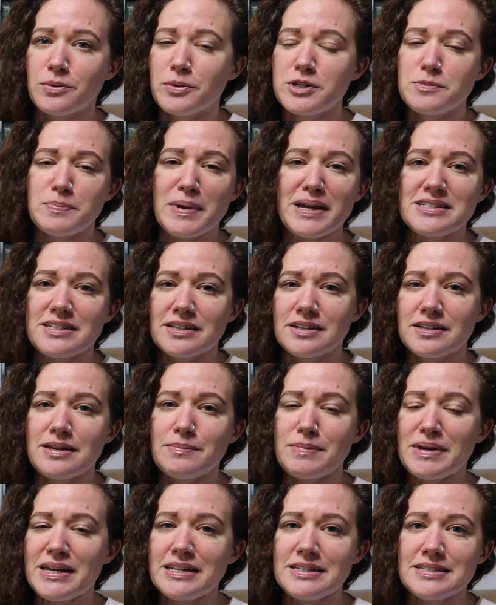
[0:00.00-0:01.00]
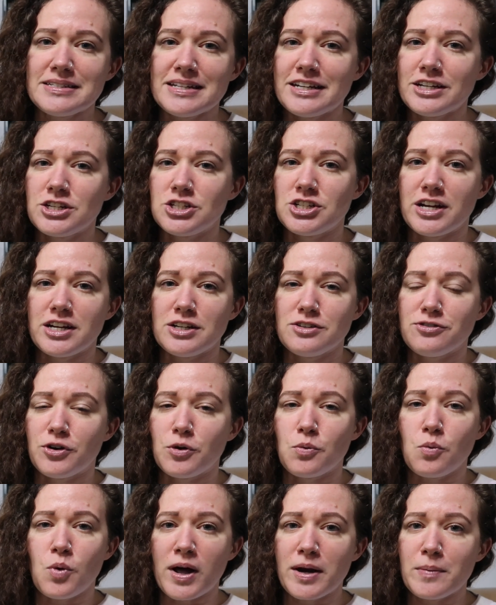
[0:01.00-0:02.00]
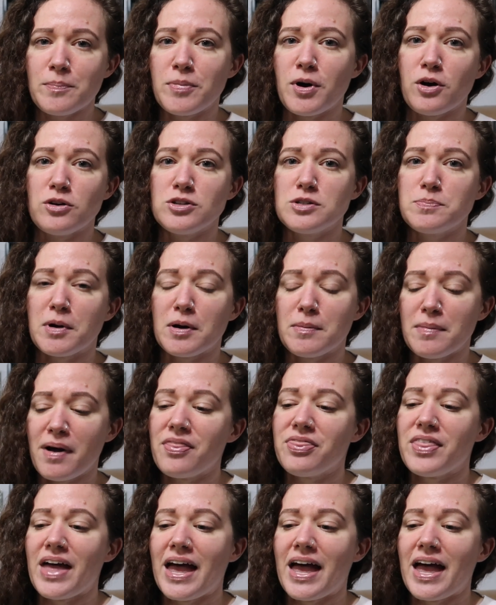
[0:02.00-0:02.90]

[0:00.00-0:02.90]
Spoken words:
which basically means in exchange for one post per month,